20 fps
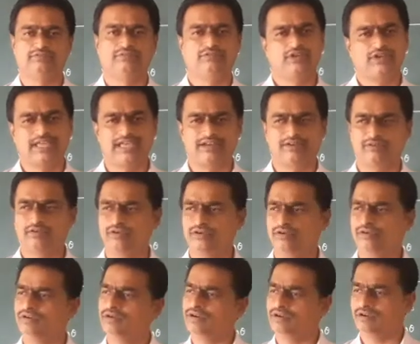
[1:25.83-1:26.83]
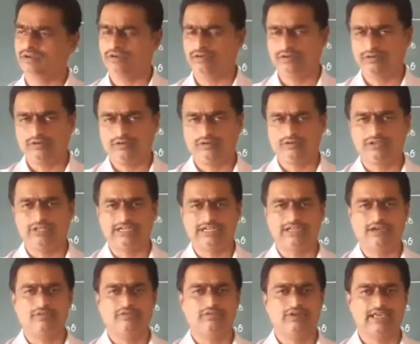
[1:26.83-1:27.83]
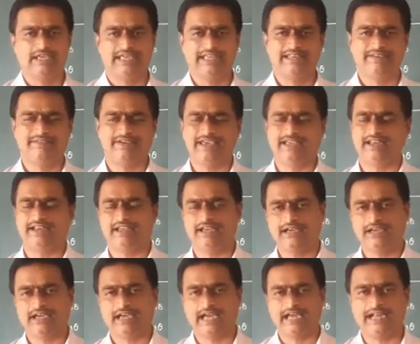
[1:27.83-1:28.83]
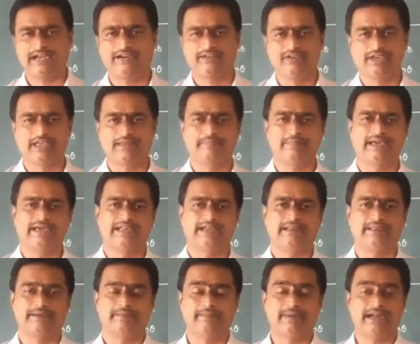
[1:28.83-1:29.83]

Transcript: You can go to the town anywhere and you can buy it.